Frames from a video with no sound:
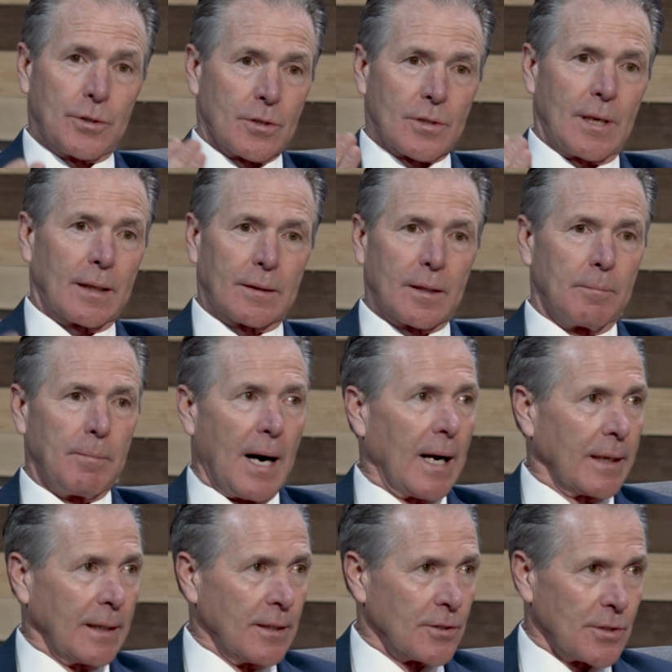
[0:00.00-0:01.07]
just like the
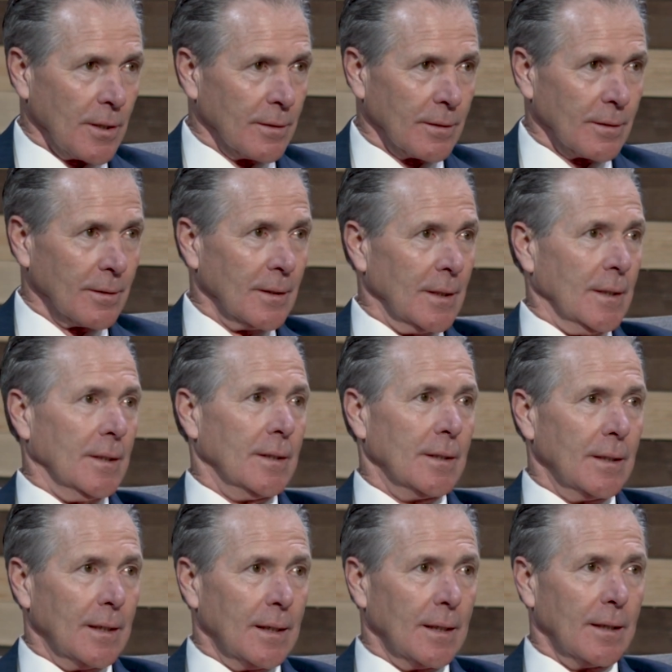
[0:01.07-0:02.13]
body is under,
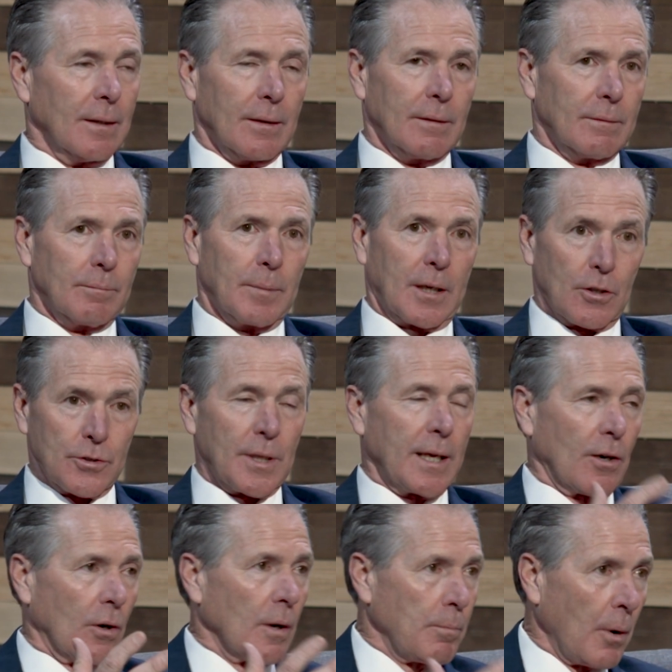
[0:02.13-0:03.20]
uh, because
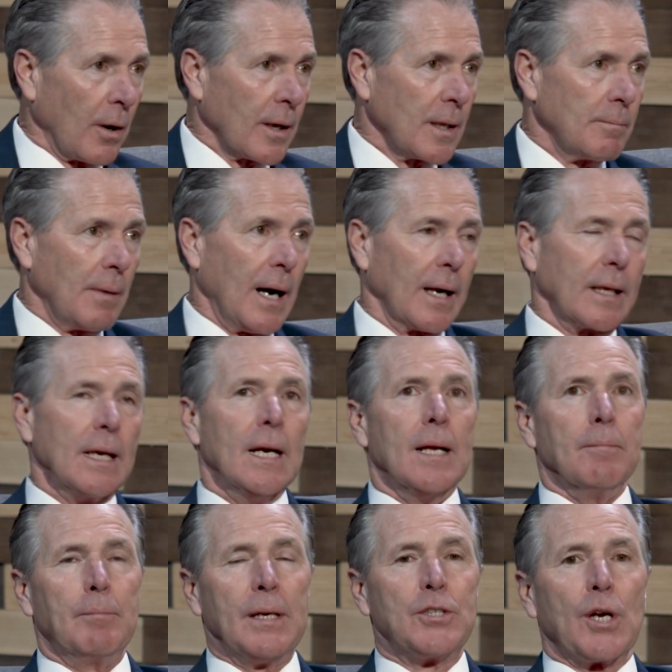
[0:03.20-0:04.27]
they are a part of the body.
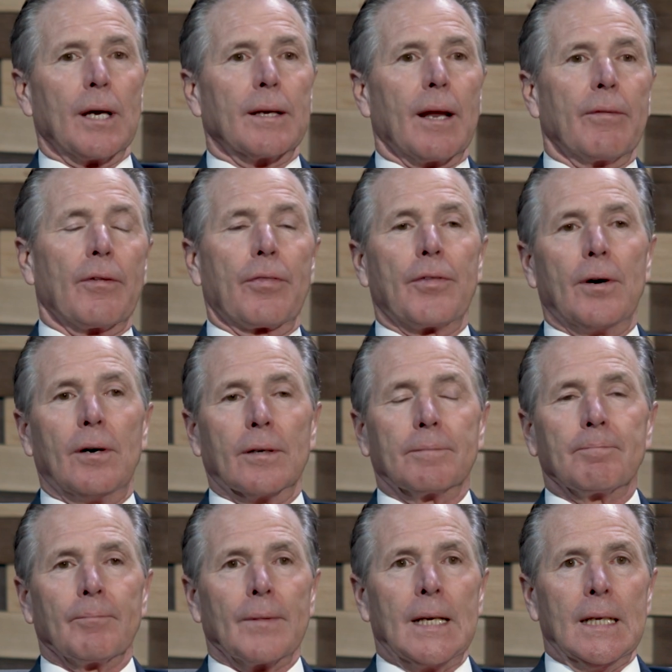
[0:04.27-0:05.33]
BJ, another
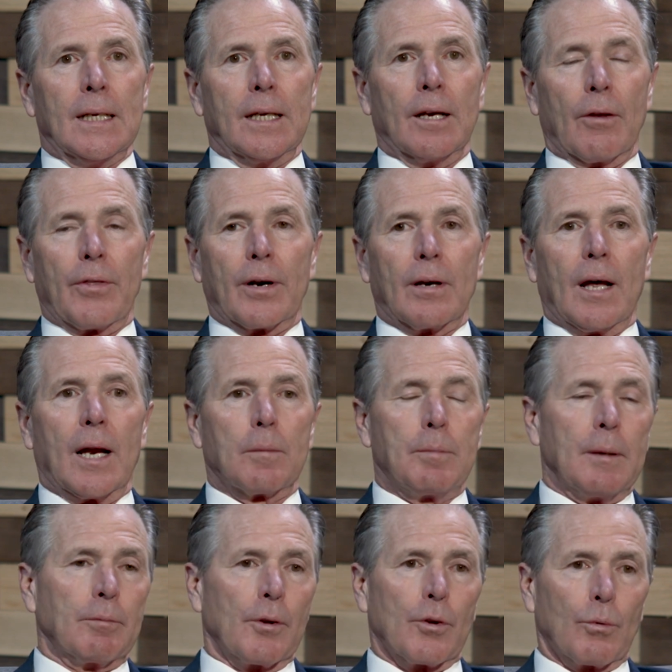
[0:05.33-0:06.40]
thought, you know, there are a lot of
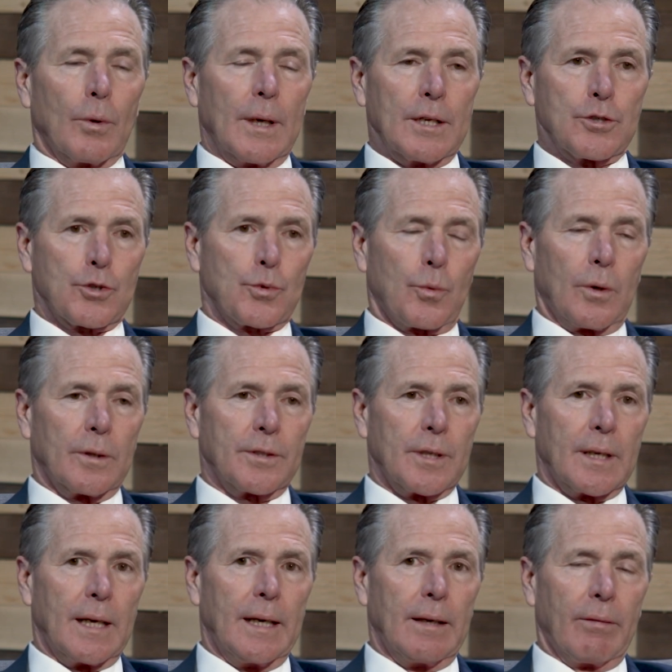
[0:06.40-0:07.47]
people in the religious world
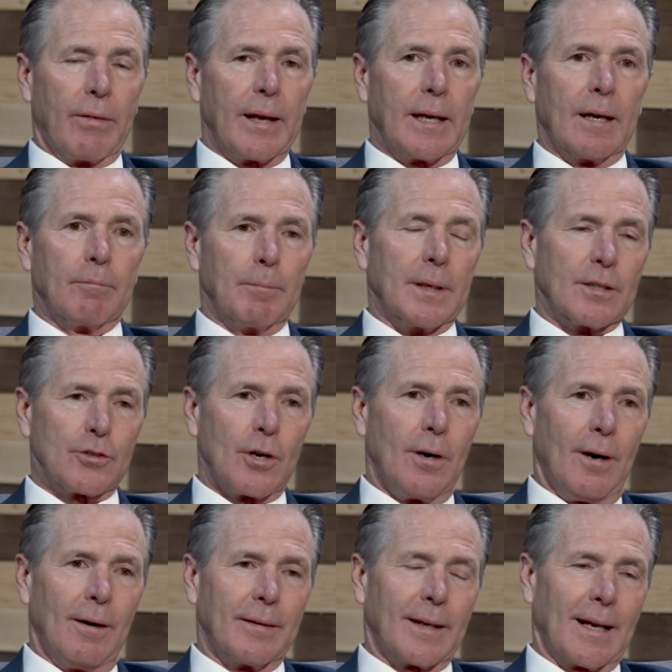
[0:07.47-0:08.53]
today, they have been
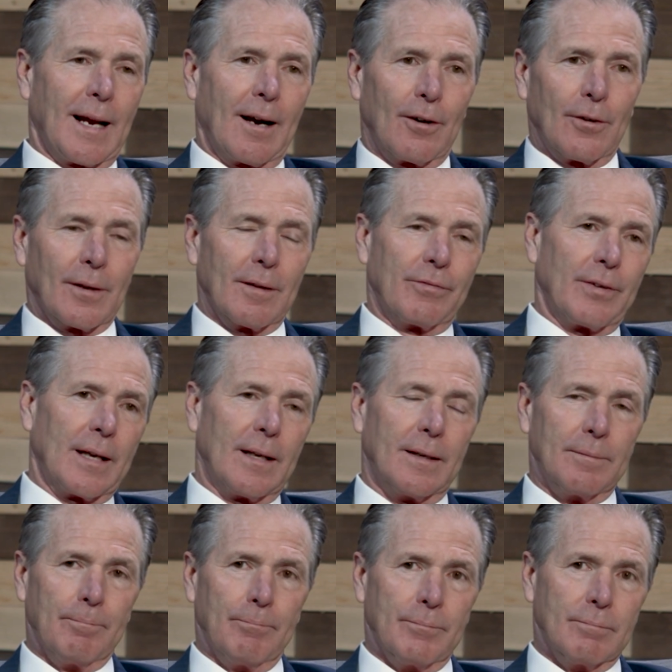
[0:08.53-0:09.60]
taught, and I heard a
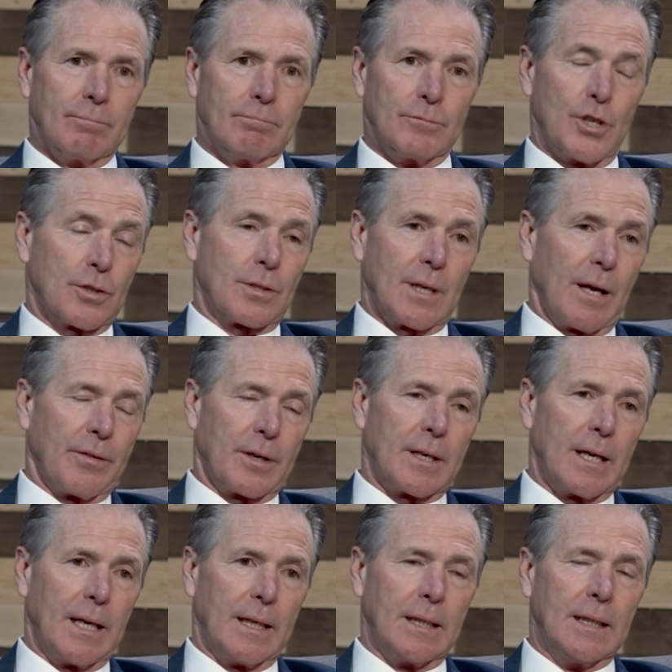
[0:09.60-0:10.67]
fella just the other
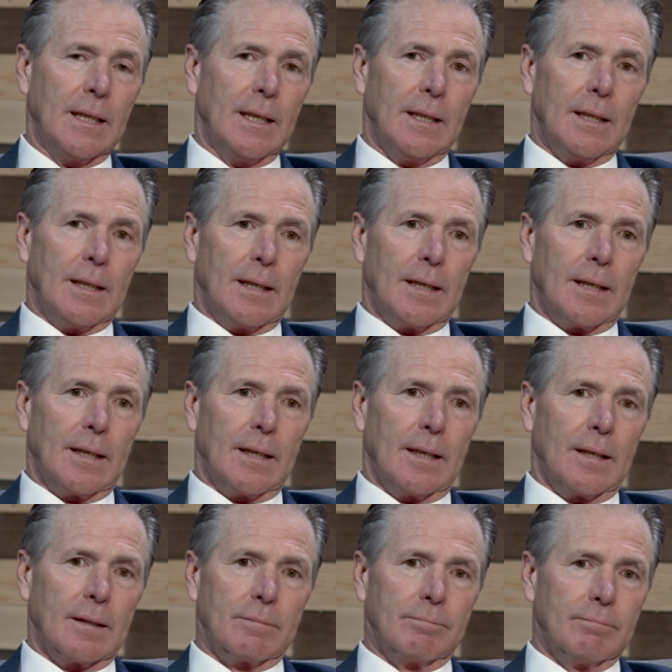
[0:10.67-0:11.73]
day,
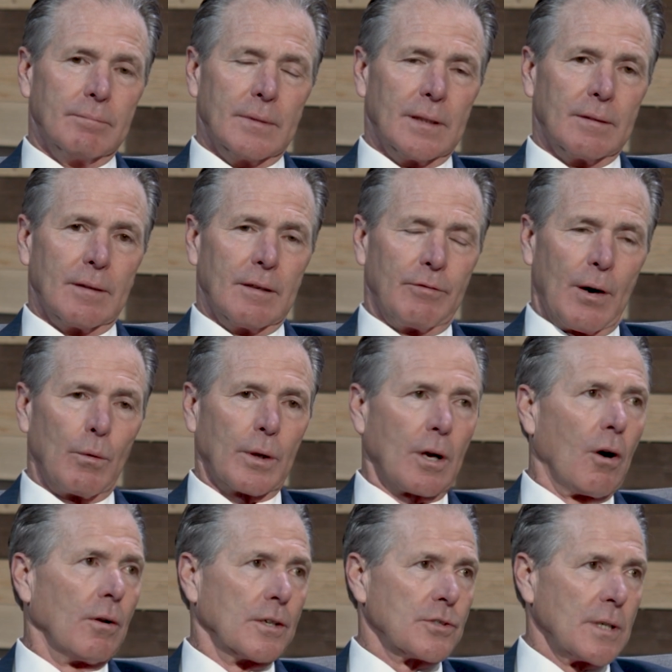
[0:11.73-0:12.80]
uh, if I were to
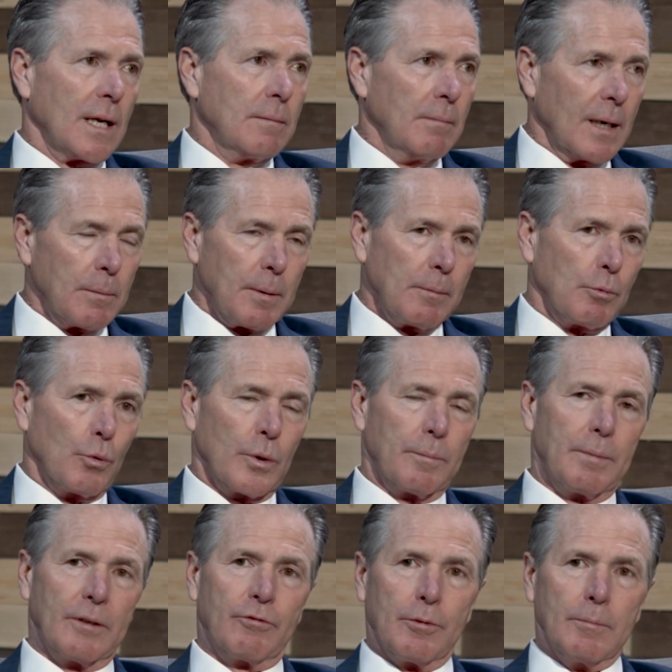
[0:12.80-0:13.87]
call his name, many people
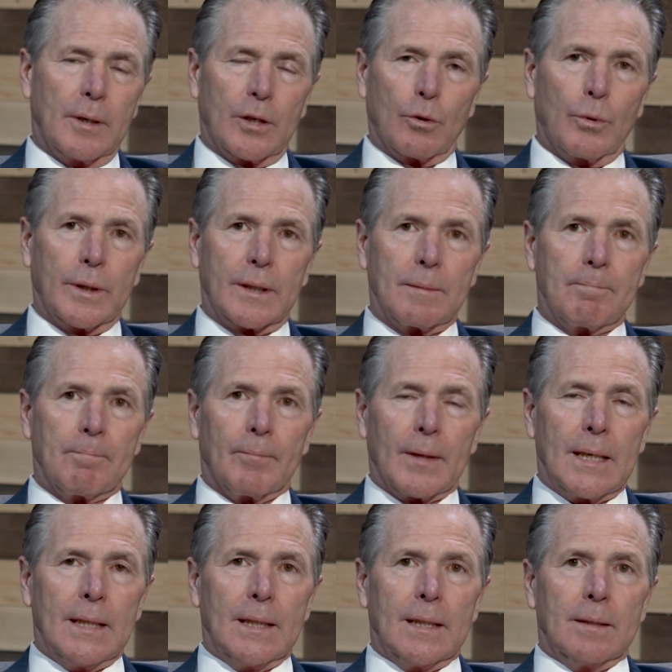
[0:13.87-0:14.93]
would be familiar with him.
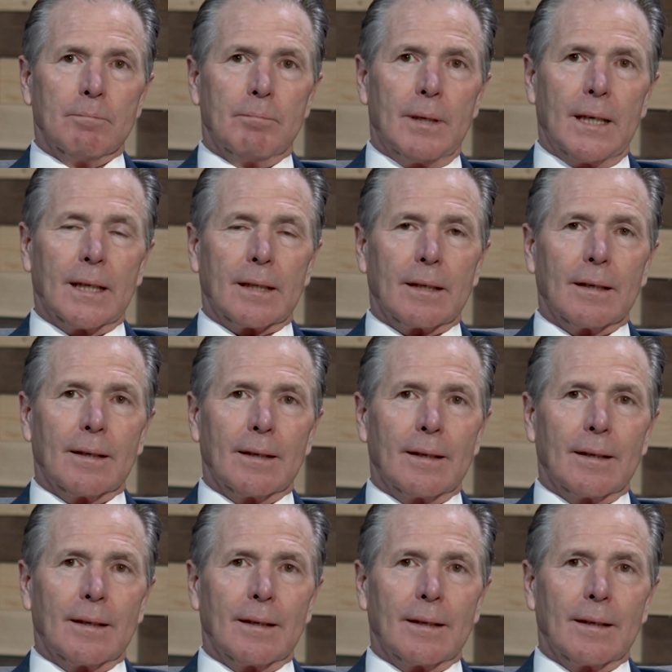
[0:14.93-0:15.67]
But